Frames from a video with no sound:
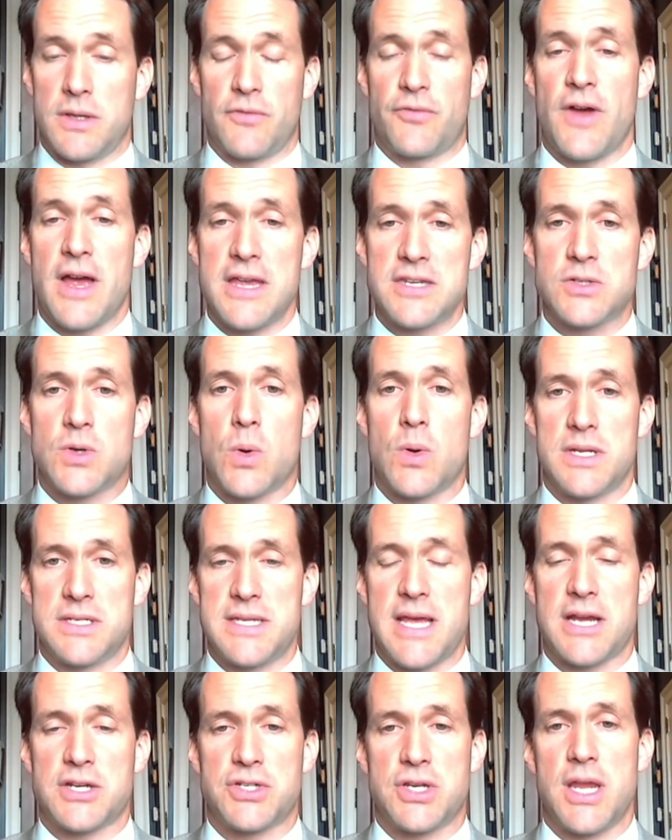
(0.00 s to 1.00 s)
The FISA court is
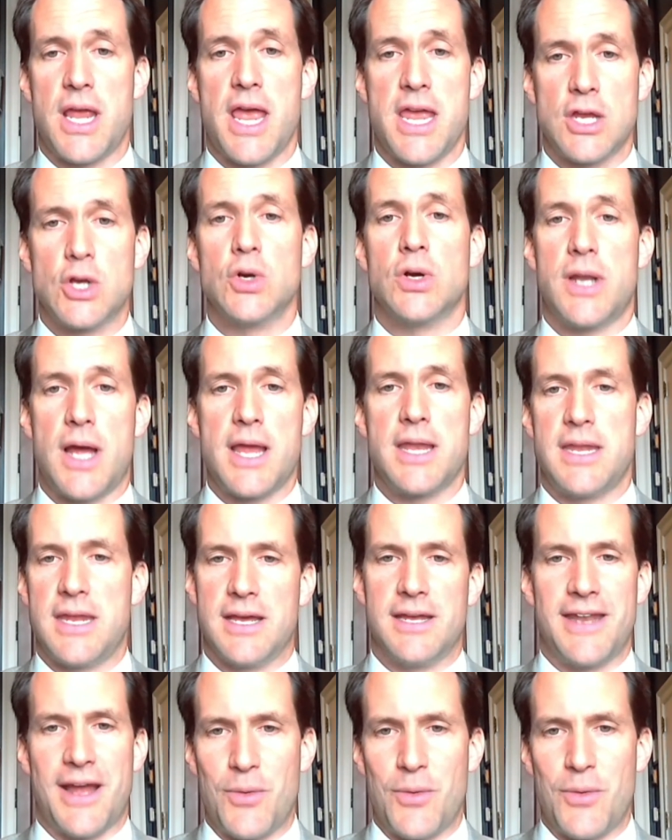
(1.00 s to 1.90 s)
actually a good idea.